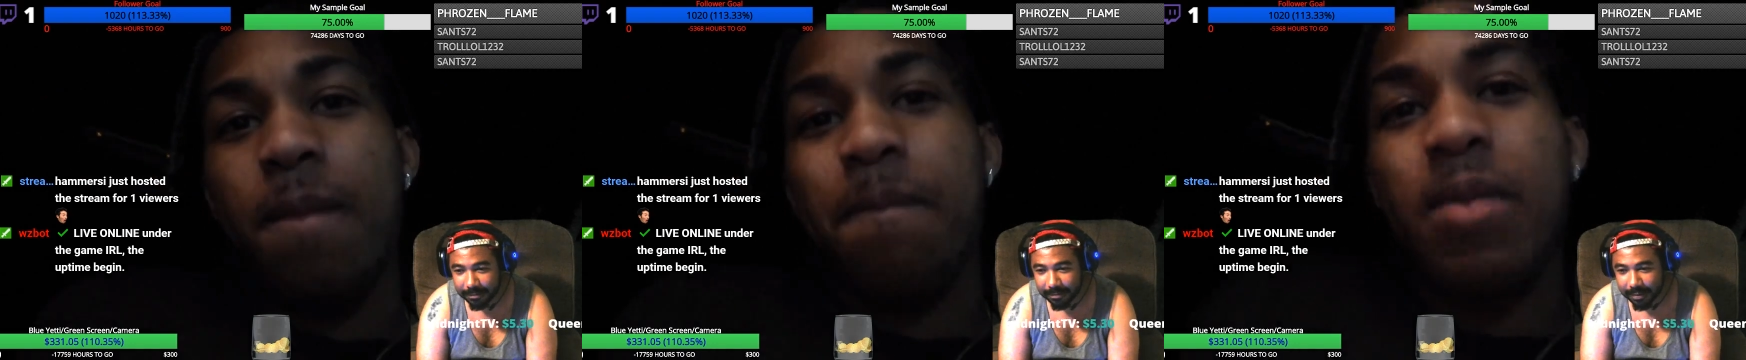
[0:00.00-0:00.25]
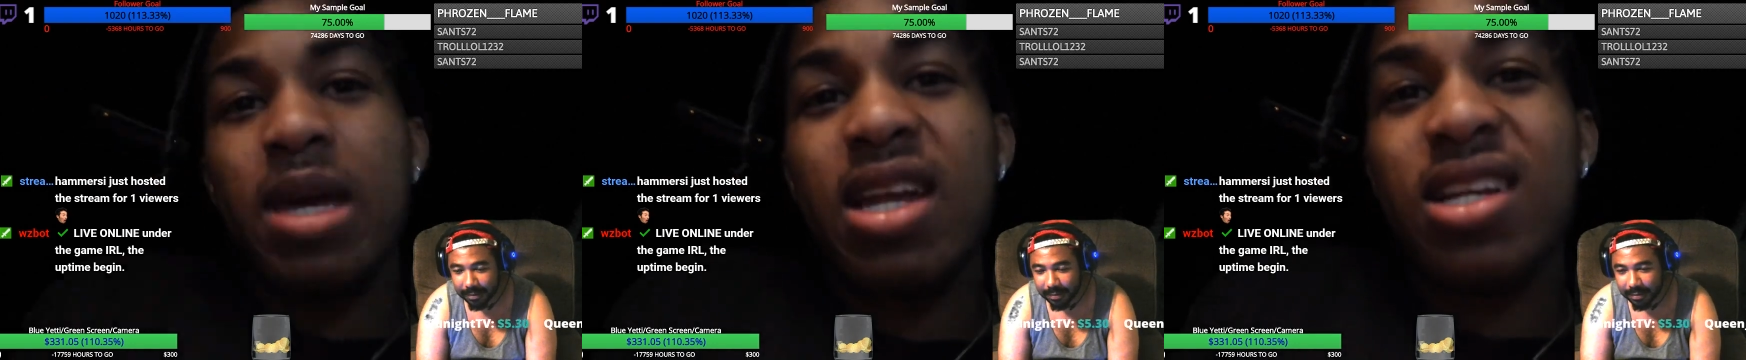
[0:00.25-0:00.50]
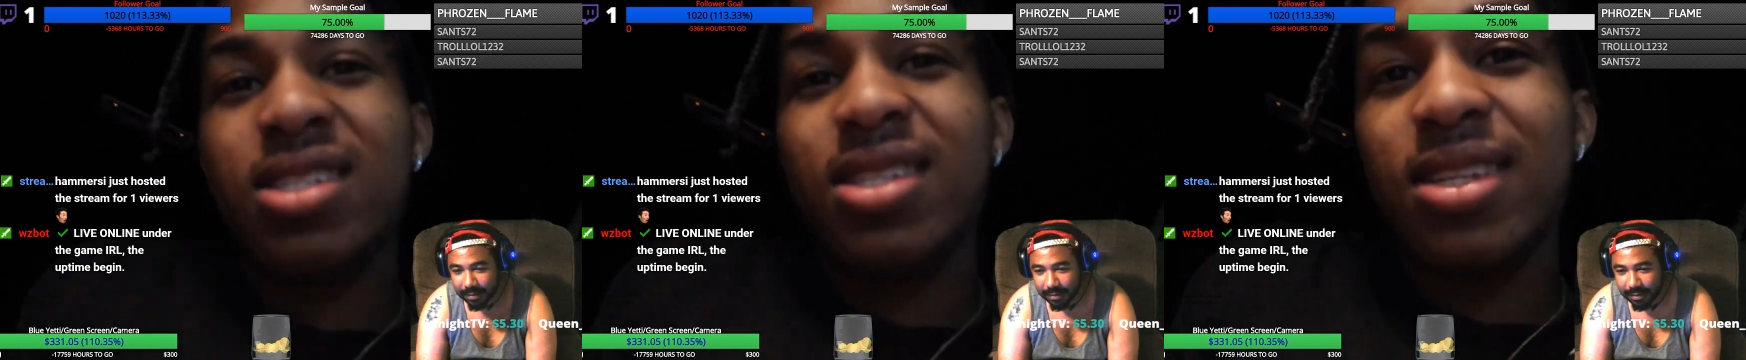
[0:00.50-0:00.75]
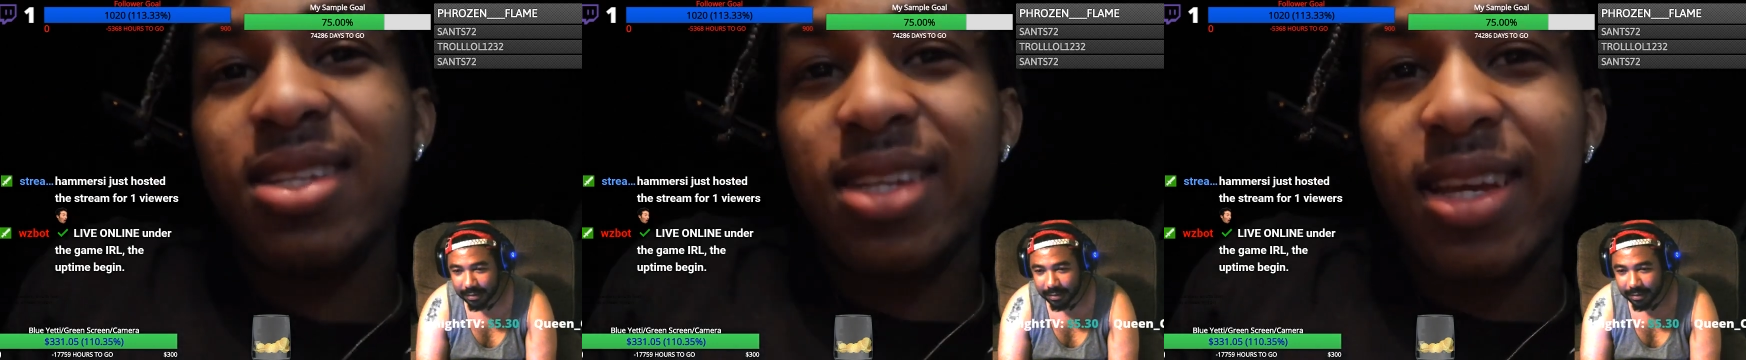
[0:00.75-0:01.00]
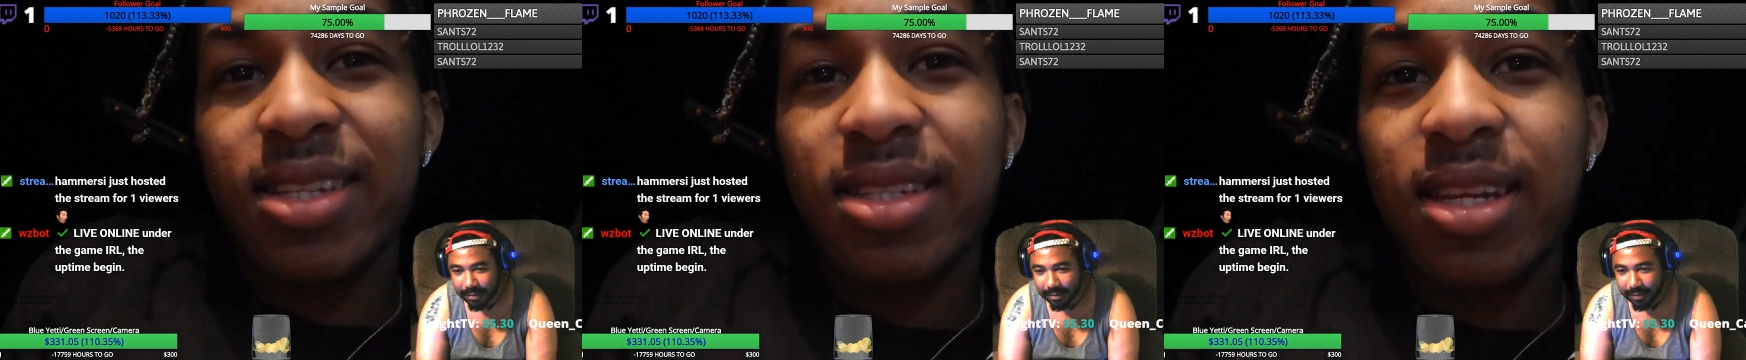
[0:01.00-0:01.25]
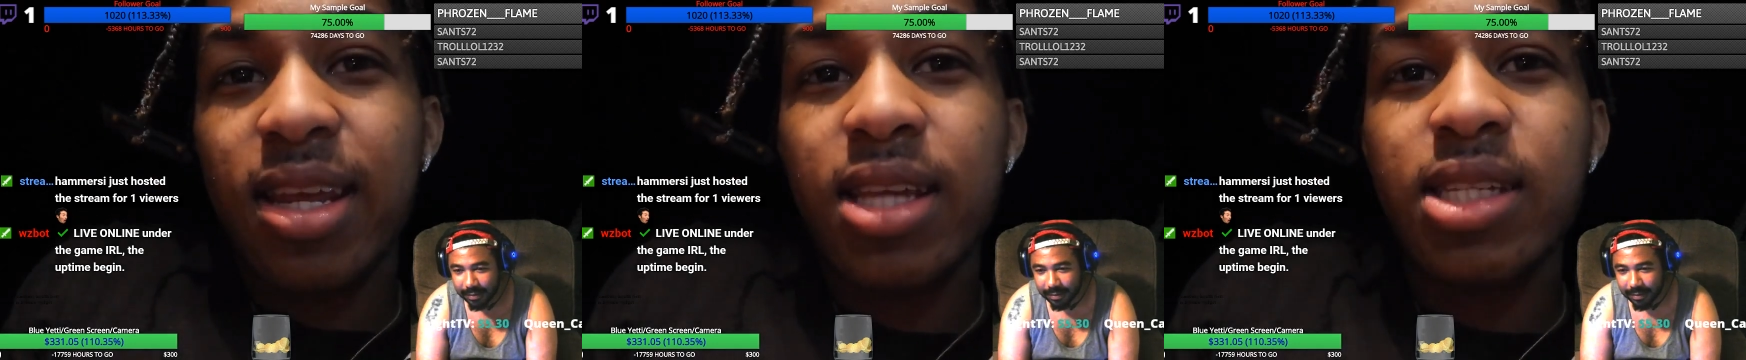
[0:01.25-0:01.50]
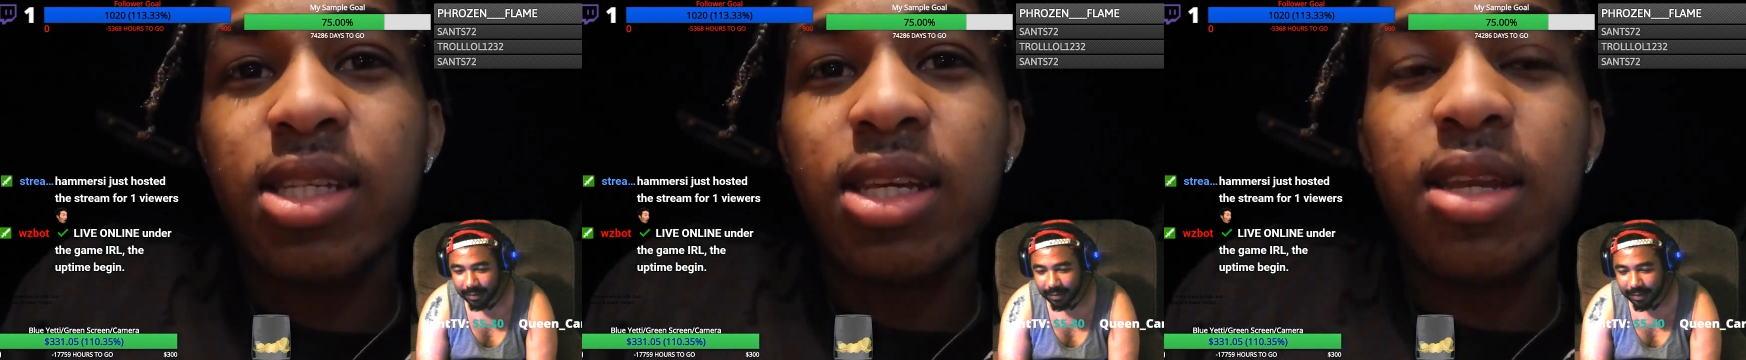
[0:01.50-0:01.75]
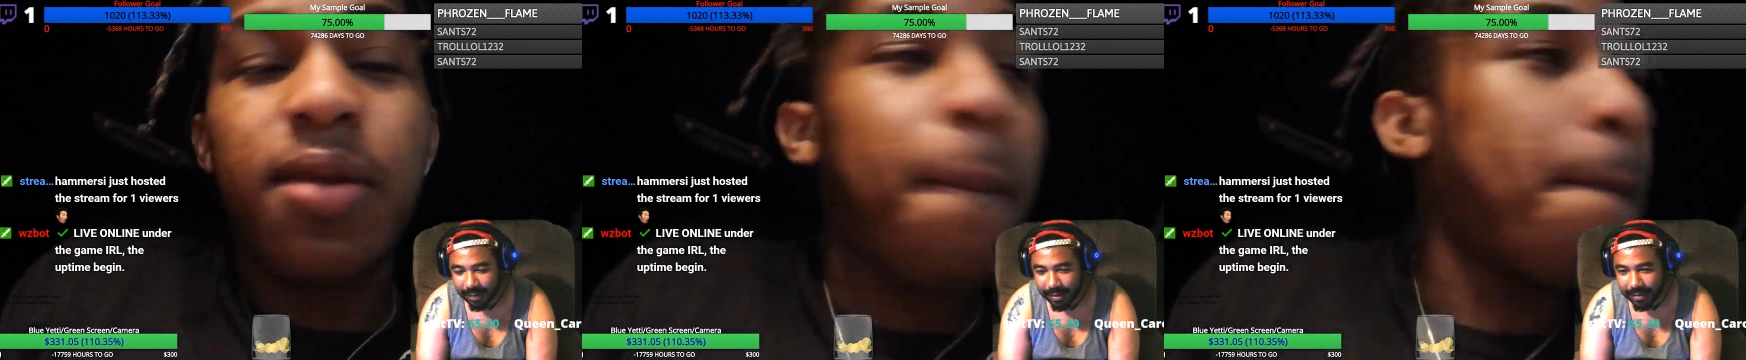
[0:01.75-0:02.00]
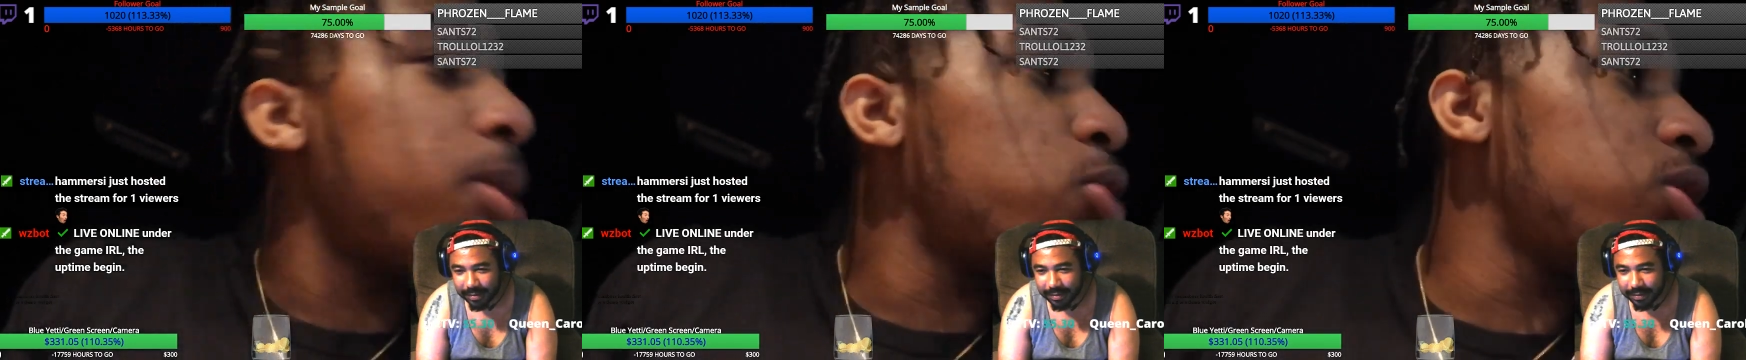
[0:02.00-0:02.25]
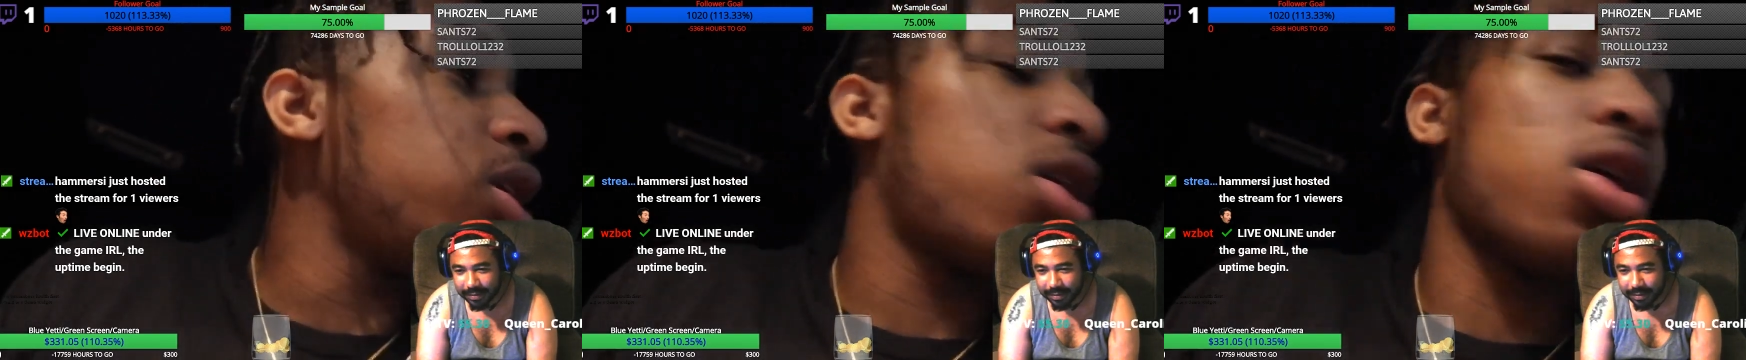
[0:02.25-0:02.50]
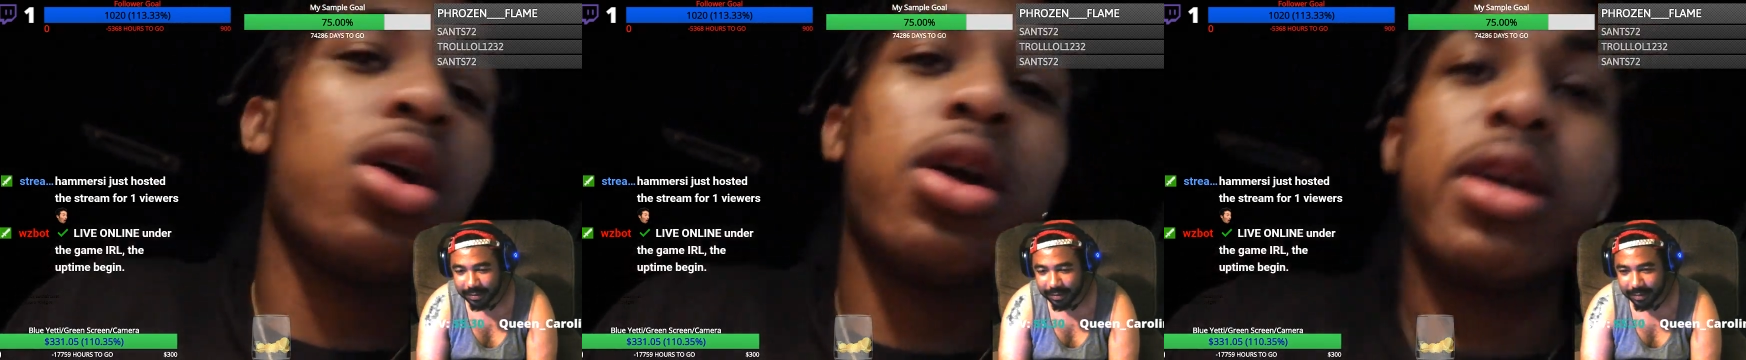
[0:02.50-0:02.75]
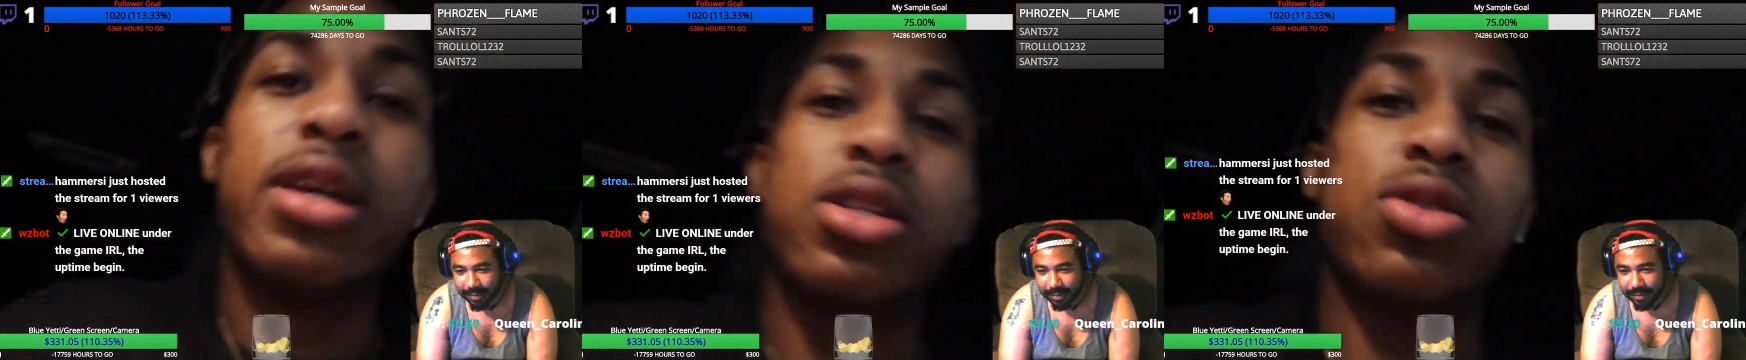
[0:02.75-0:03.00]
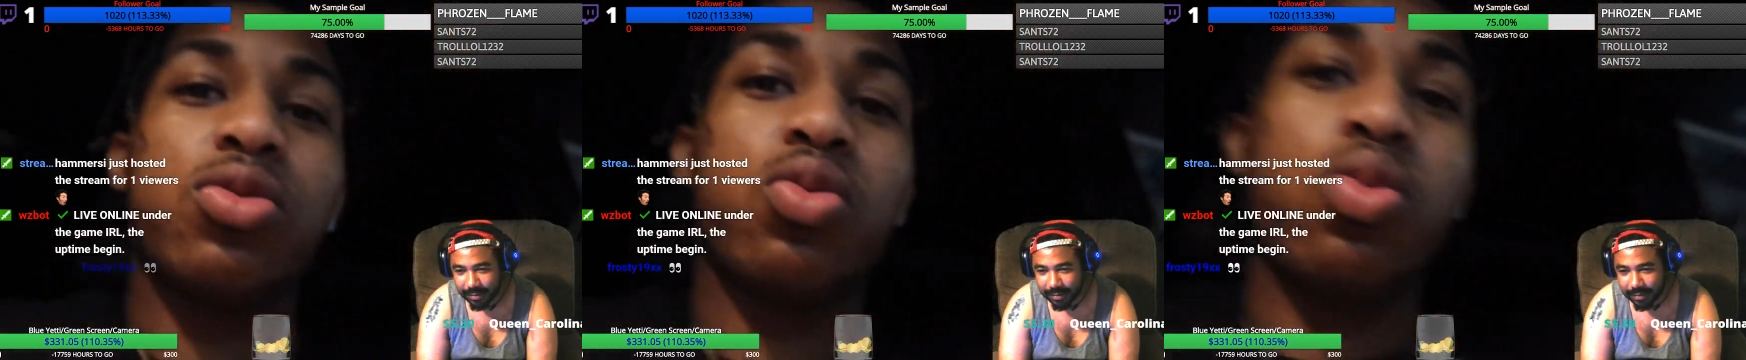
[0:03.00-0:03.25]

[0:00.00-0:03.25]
Speaker 1: Made it to the destination. Poudii car is